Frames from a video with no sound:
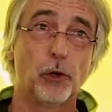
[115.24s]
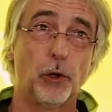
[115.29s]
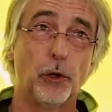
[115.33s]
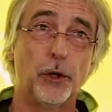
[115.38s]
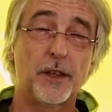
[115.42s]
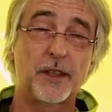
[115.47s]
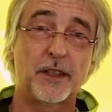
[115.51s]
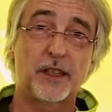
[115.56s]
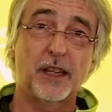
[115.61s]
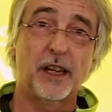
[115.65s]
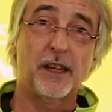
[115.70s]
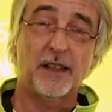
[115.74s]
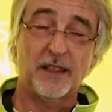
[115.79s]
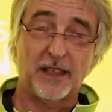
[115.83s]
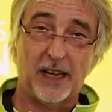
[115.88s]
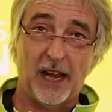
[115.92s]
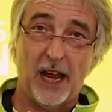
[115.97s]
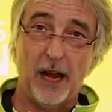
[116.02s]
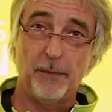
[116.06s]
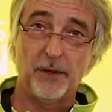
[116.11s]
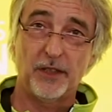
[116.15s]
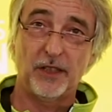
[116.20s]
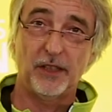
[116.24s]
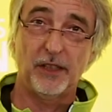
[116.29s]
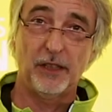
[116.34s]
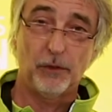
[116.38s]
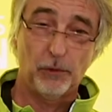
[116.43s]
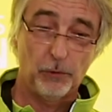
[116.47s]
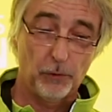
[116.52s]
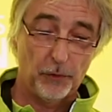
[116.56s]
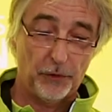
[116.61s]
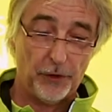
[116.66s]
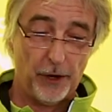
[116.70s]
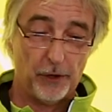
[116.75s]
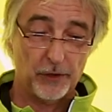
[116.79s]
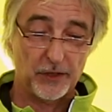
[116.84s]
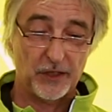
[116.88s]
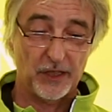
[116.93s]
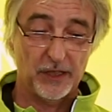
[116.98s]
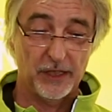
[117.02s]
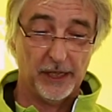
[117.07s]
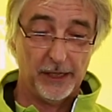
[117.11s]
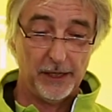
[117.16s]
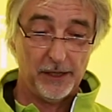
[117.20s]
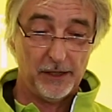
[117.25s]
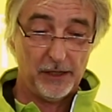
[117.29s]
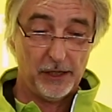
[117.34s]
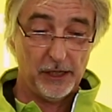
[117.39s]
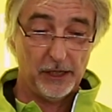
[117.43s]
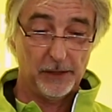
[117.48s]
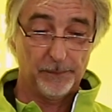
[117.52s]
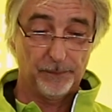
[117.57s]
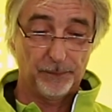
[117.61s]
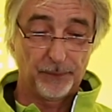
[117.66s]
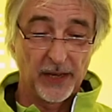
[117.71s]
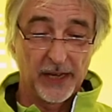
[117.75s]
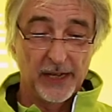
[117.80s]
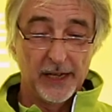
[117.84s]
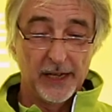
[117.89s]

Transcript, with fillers: joined since IBC 2019.